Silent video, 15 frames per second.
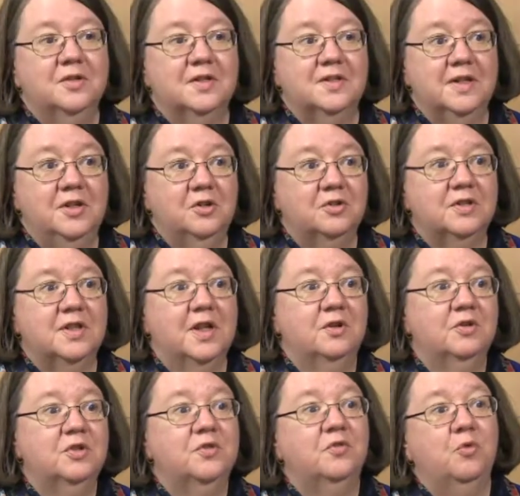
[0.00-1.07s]
the senior
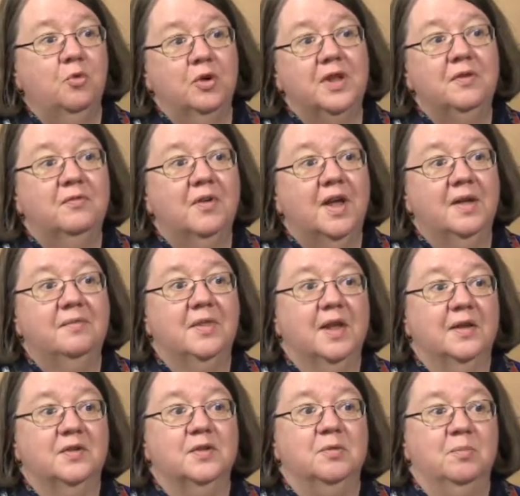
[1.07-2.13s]
centers,
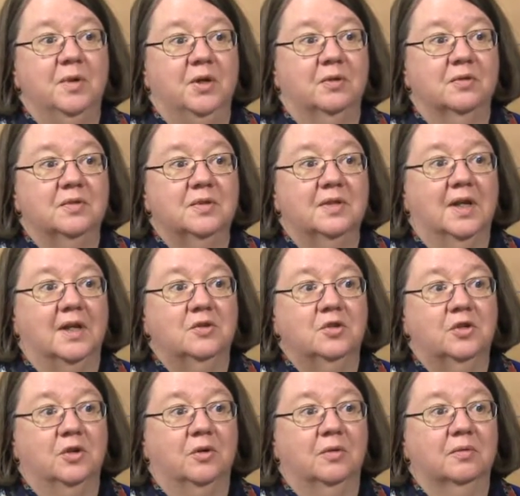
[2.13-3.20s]
45,000 meals
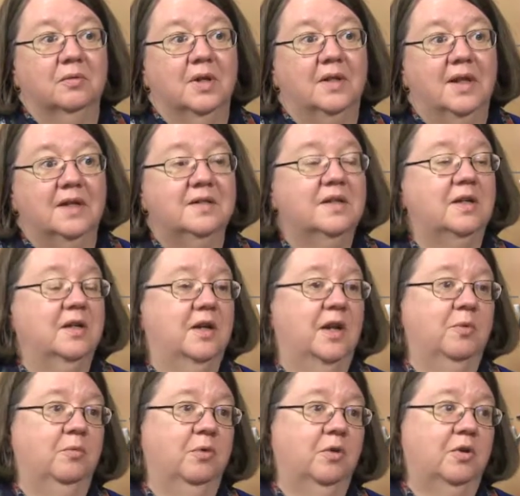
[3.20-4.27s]
last year, and that's at a
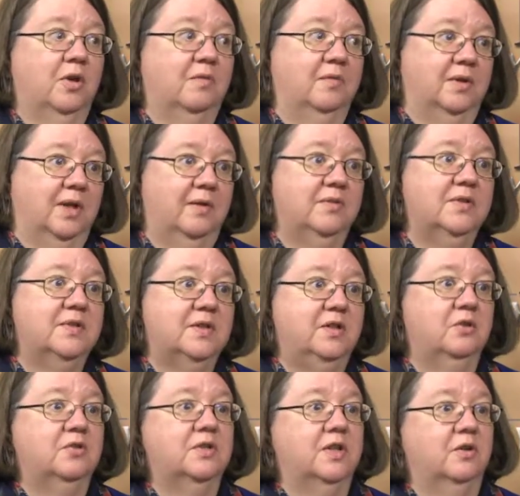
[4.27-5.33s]
network of 11
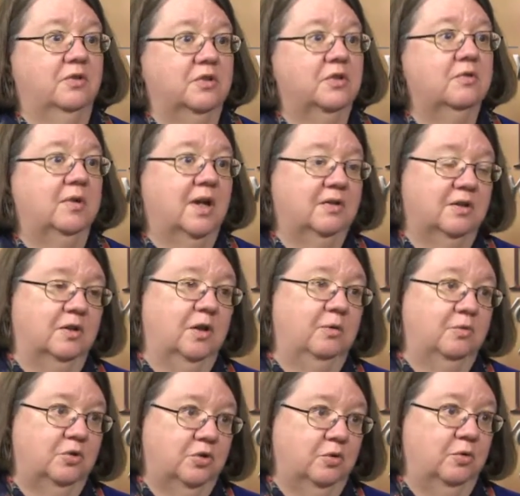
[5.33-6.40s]
senior centers throughout the
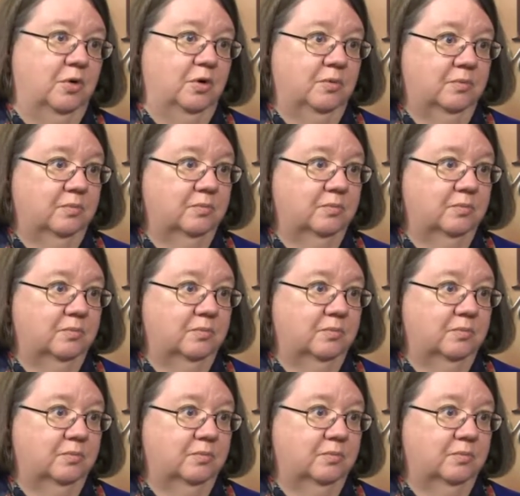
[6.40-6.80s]
Lower Shore.